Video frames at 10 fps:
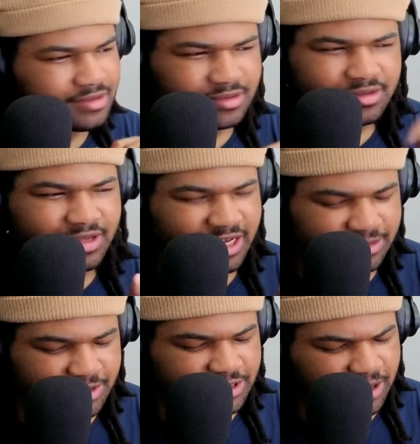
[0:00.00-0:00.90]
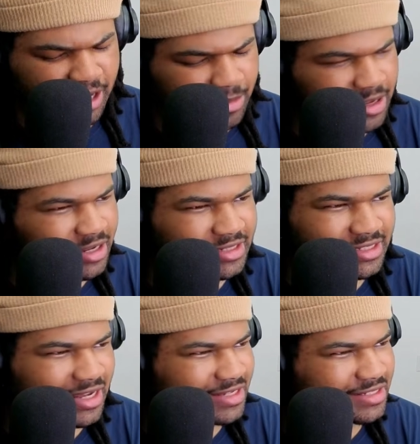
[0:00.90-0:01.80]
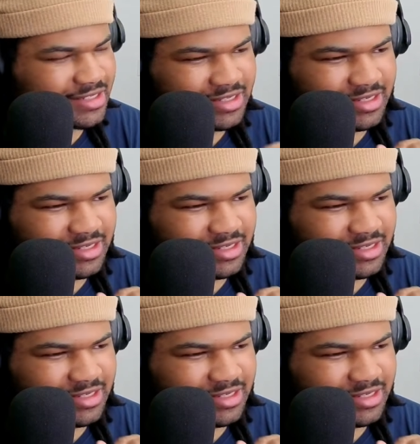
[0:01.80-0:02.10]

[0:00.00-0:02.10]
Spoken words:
Yeah, especially on that melody, it's nice.